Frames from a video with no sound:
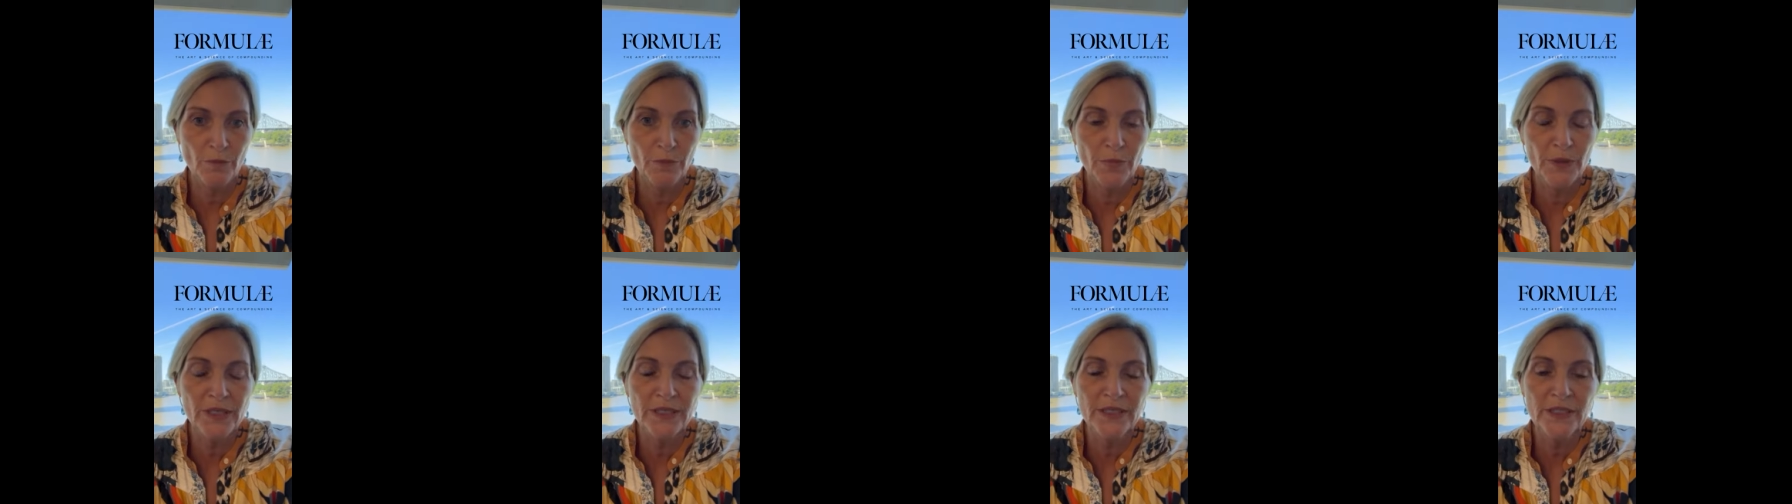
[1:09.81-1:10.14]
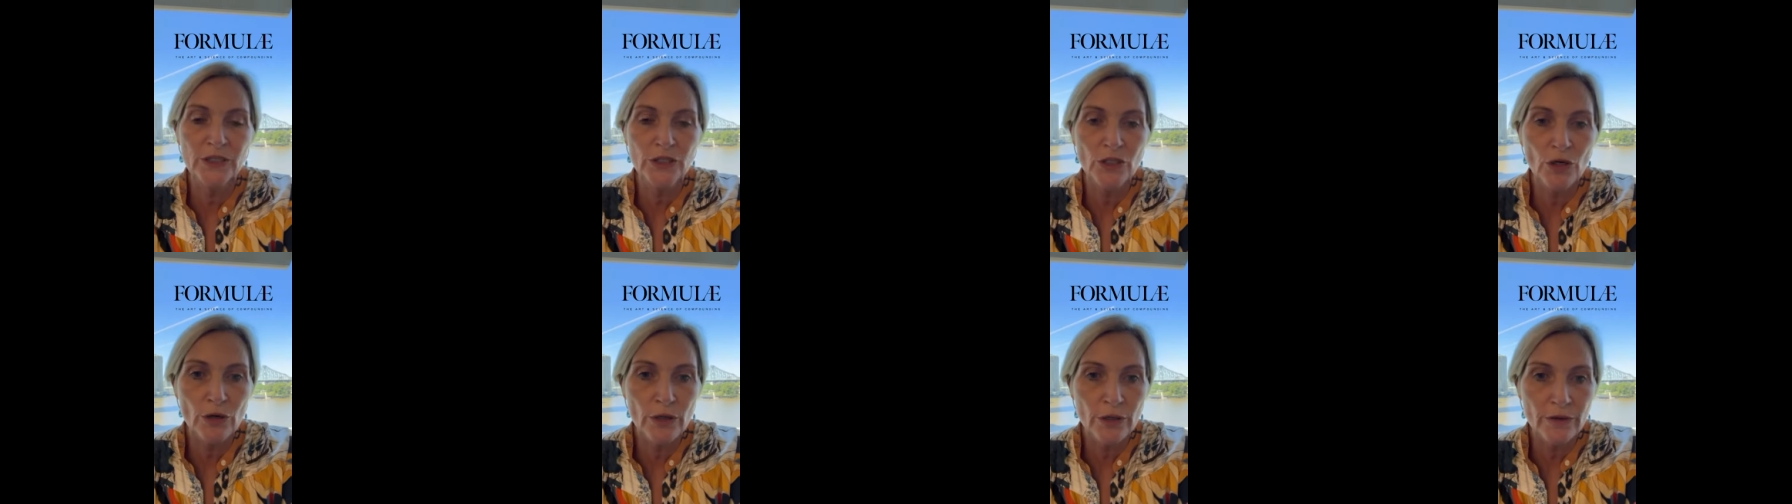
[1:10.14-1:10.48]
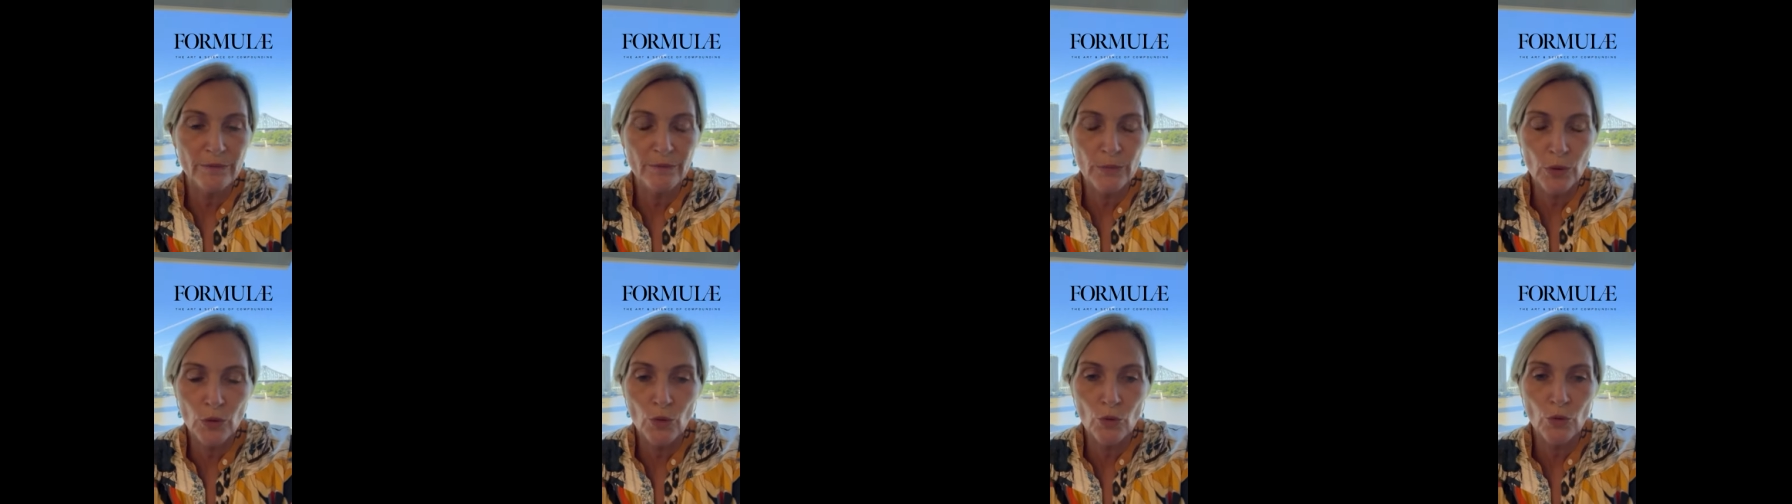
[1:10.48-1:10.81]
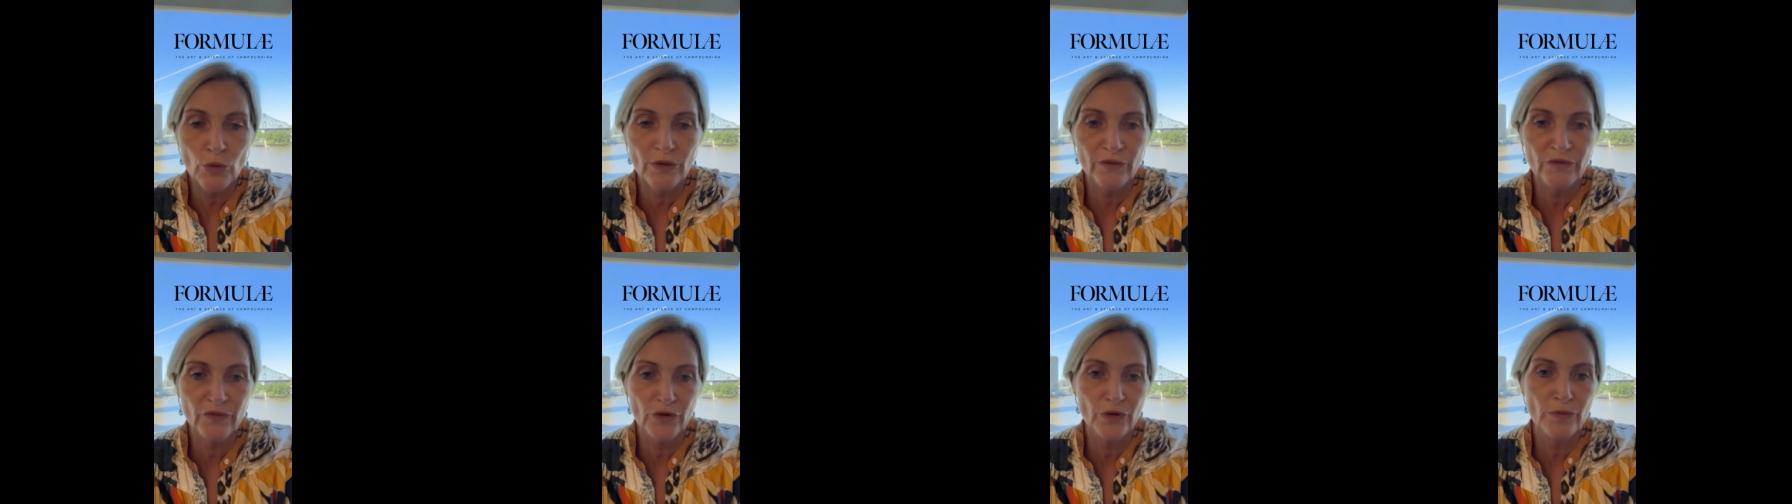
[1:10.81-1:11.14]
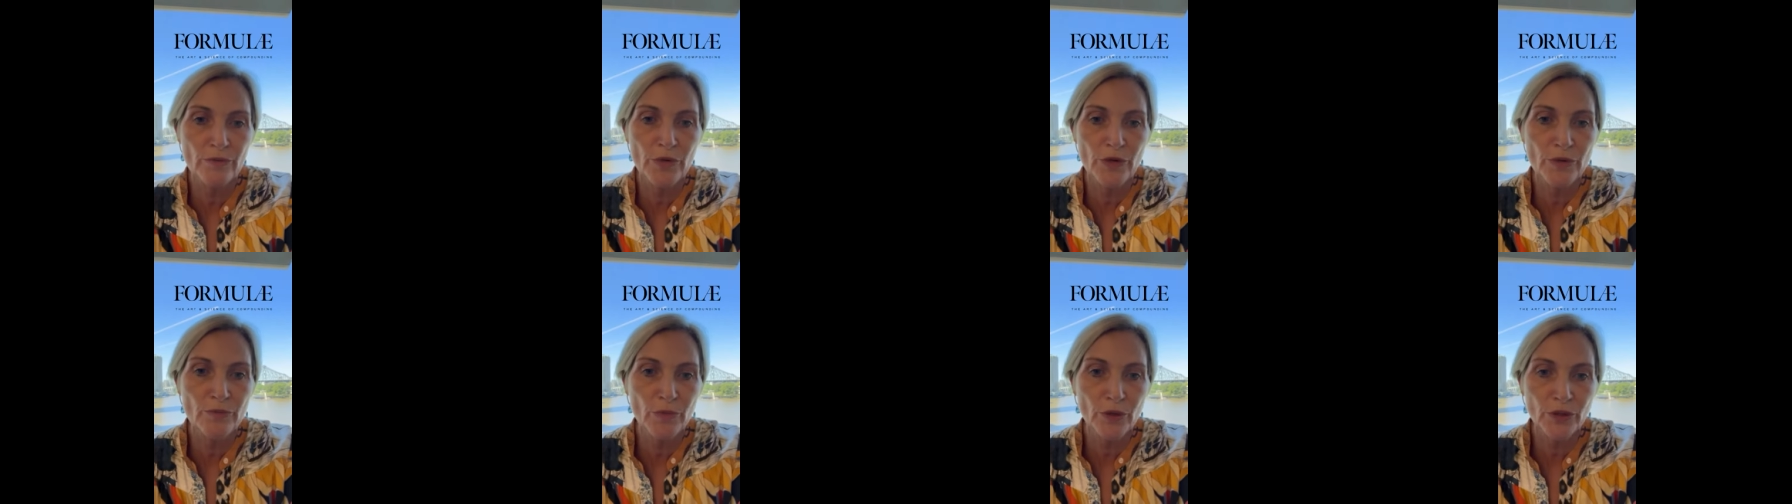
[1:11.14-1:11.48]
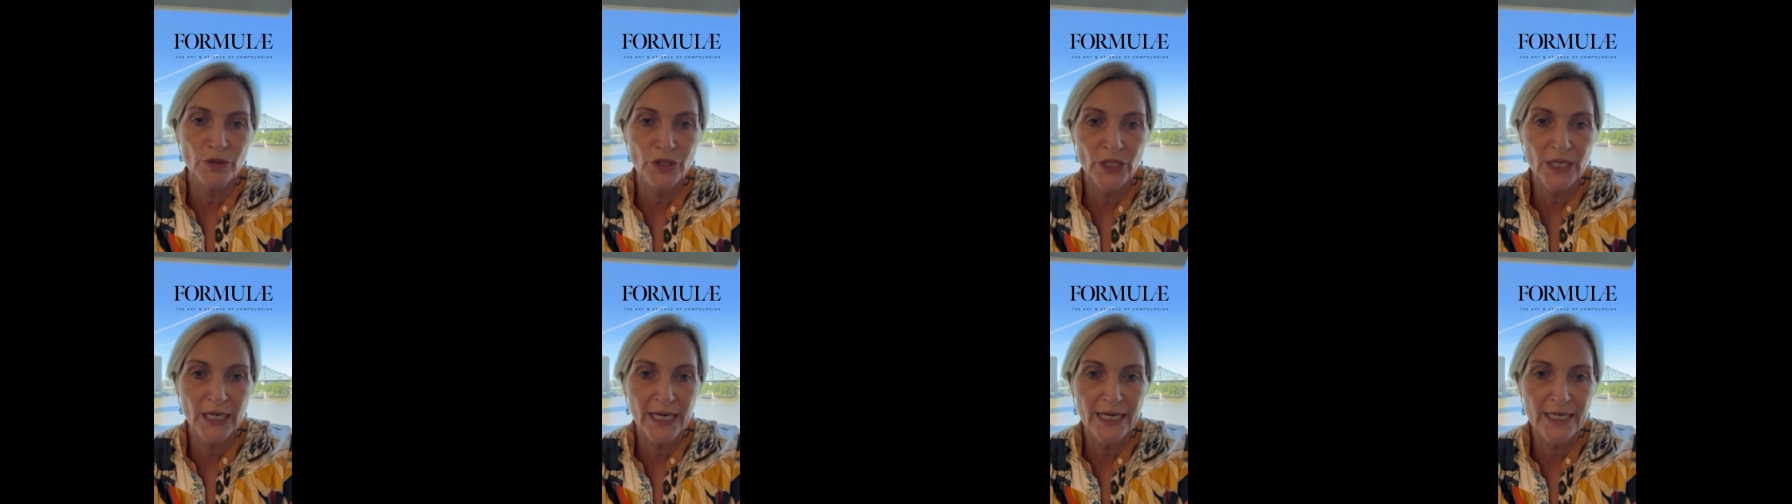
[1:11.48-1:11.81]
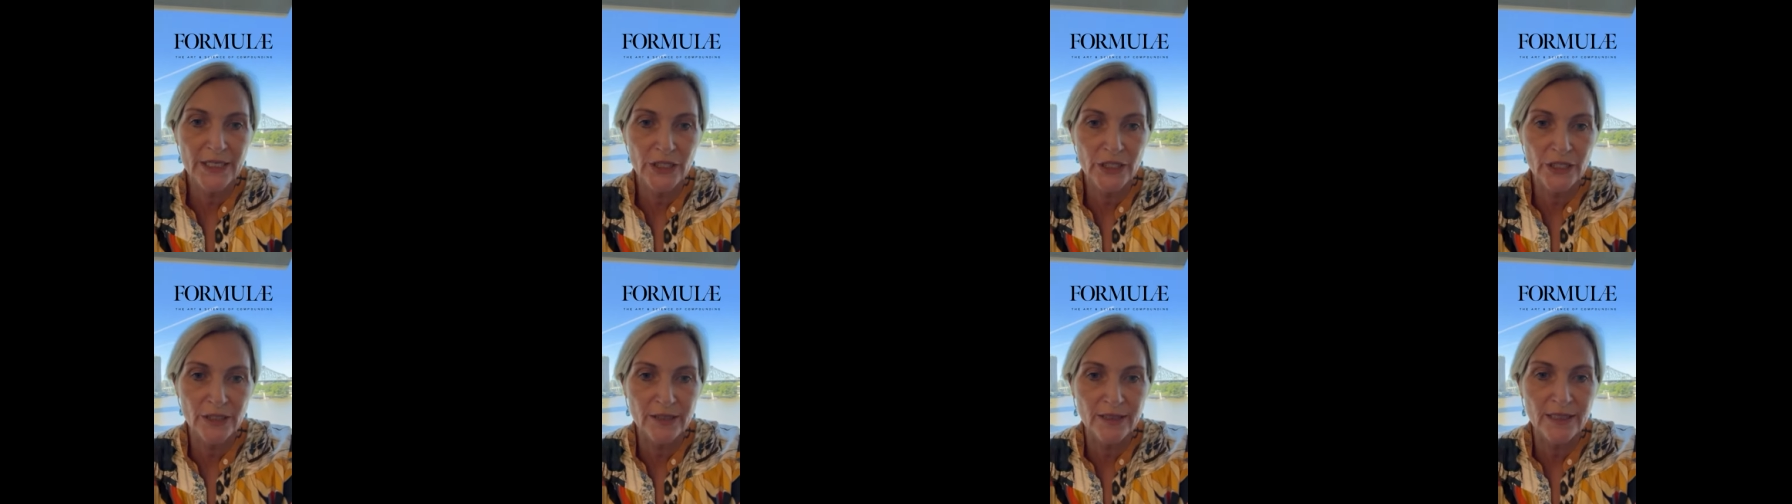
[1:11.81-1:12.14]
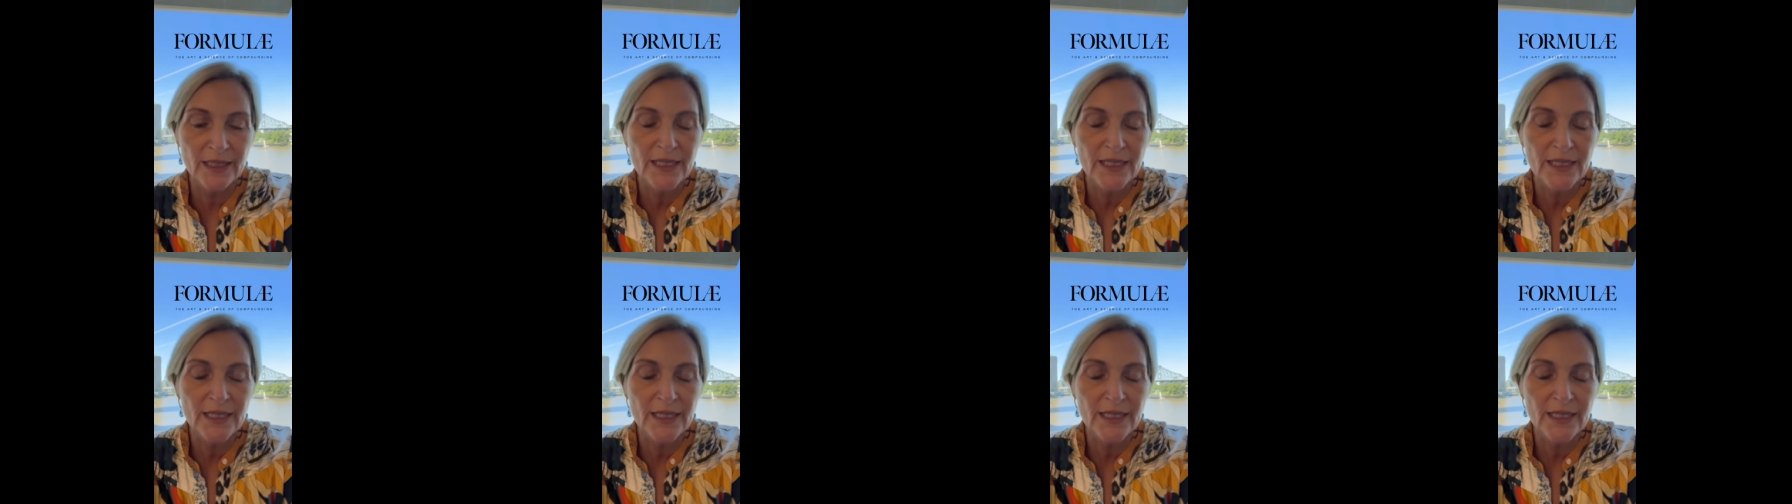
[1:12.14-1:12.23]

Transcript: but it's so important for immune modulation.